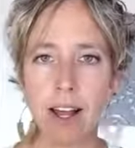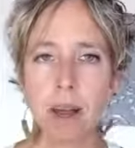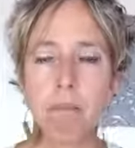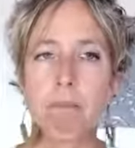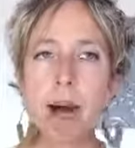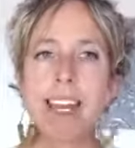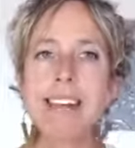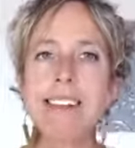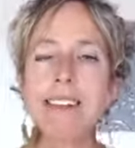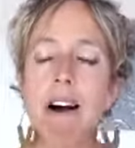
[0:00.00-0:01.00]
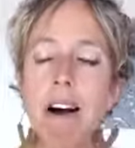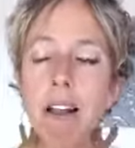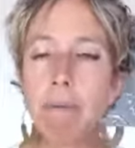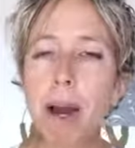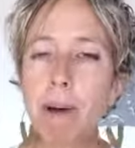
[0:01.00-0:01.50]
But it's all
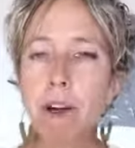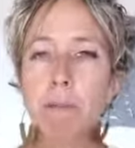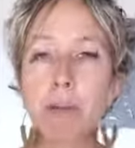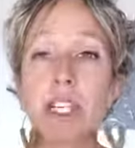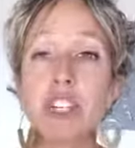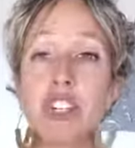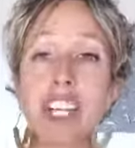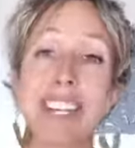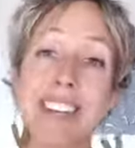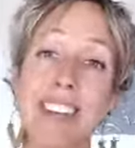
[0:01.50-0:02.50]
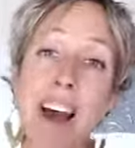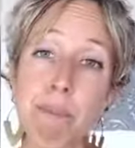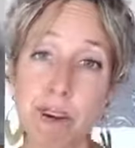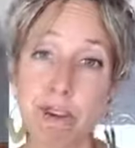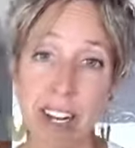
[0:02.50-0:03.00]
about completion and not
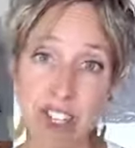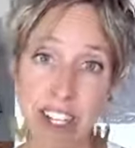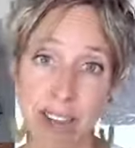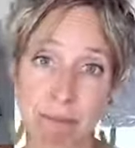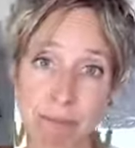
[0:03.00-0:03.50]
perfection.